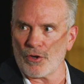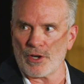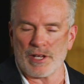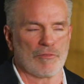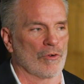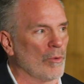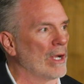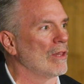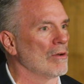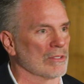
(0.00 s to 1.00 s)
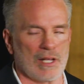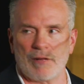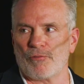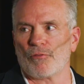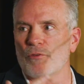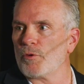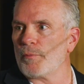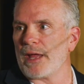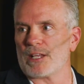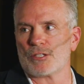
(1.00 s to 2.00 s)
learning for quite a long time, for fuel
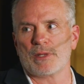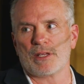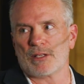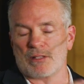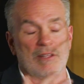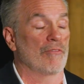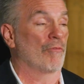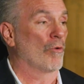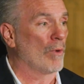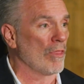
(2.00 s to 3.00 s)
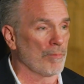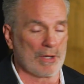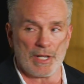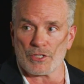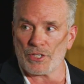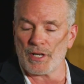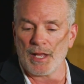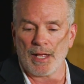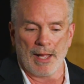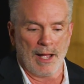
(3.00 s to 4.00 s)
management, even for weather prediction.
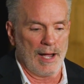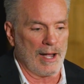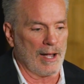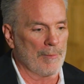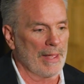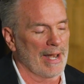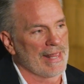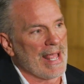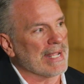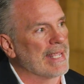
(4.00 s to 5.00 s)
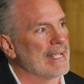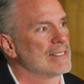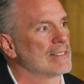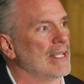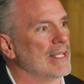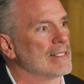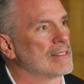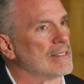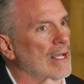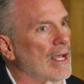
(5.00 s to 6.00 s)
And in that case,
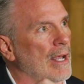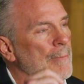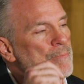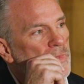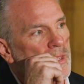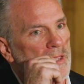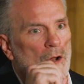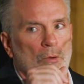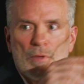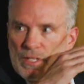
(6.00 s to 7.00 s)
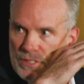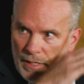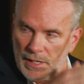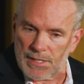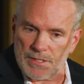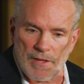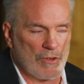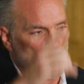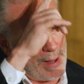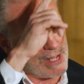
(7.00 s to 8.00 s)
it's, if
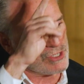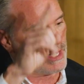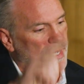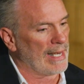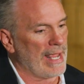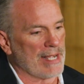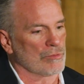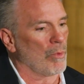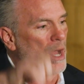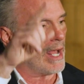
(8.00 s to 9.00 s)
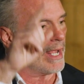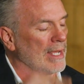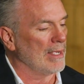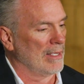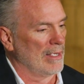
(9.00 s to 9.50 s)
you can imagine like an XY